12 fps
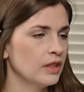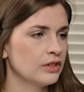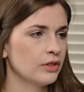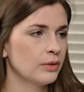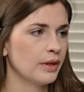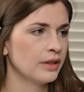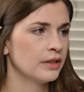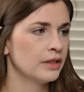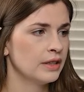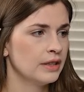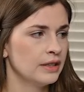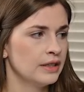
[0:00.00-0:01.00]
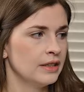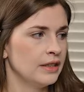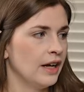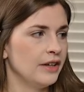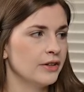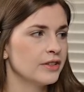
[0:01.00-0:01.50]
So anyway,
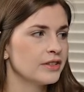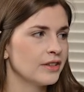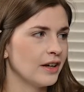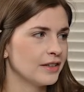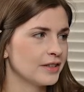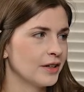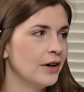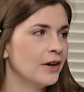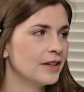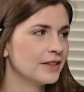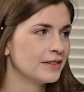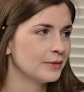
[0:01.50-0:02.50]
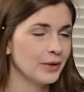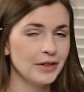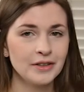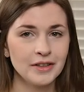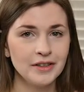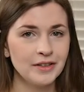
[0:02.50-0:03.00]
I know that's a lot. So what
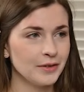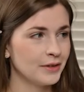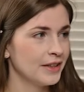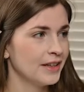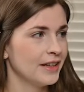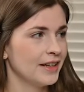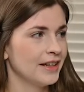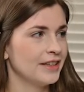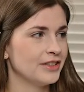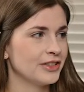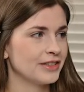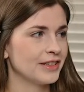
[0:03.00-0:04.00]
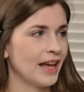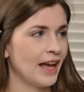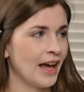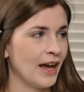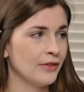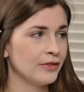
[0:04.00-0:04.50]
you're gonna do is just
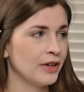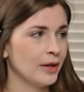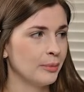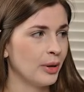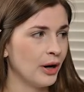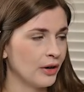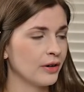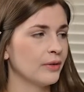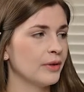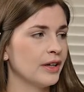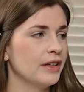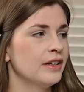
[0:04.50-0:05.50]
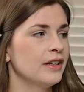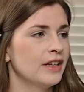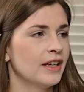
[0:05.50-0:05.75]
have a para, right?